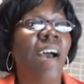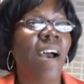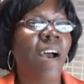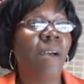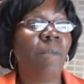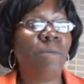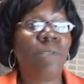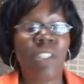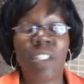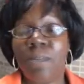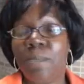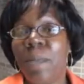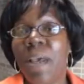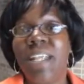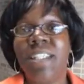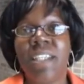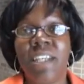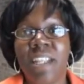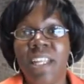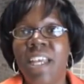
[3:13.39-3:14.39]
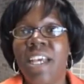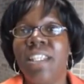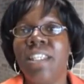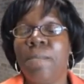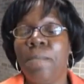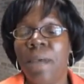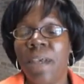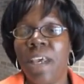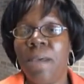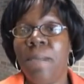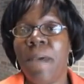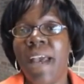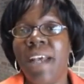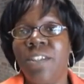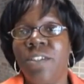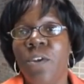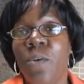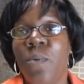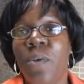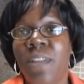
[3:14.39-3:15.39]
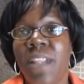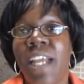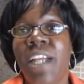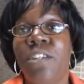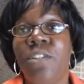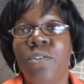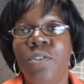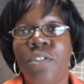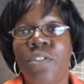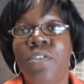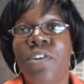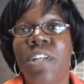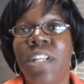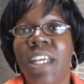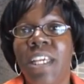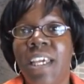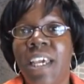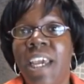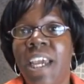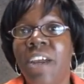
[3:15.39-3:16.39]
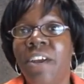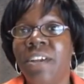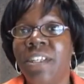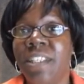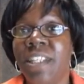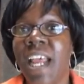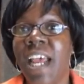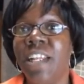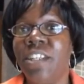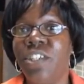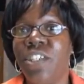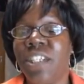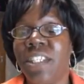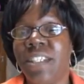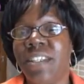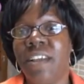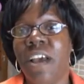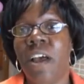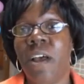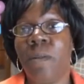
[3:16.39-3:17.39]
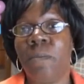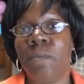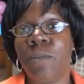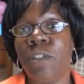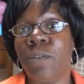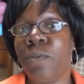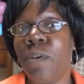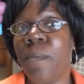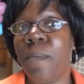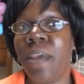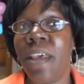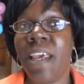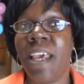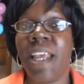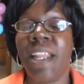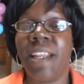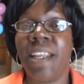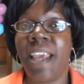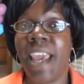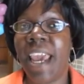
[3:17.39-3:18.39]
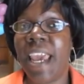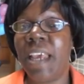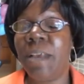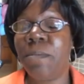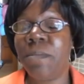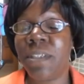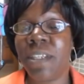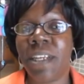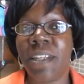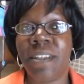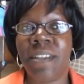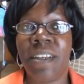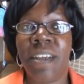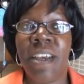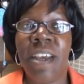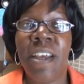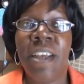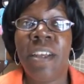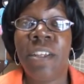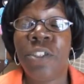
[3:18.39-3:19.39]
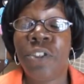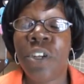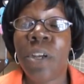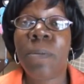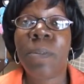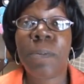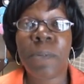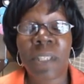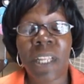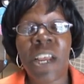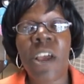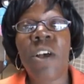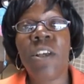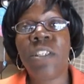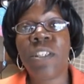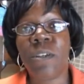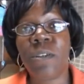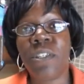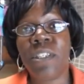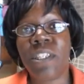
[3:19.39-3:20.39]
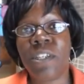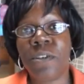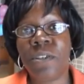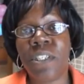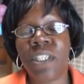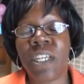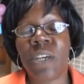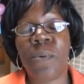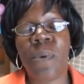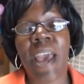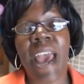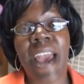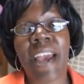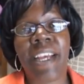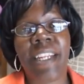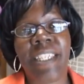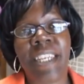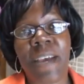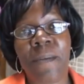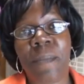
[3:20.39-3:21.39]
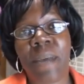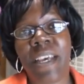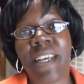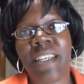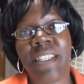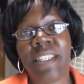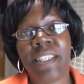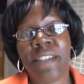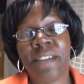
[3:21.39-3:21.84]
Uh, just basically because it piggybacks on what they do during the year. It's not just um, swimming and games and trips, but they also still stick with academics.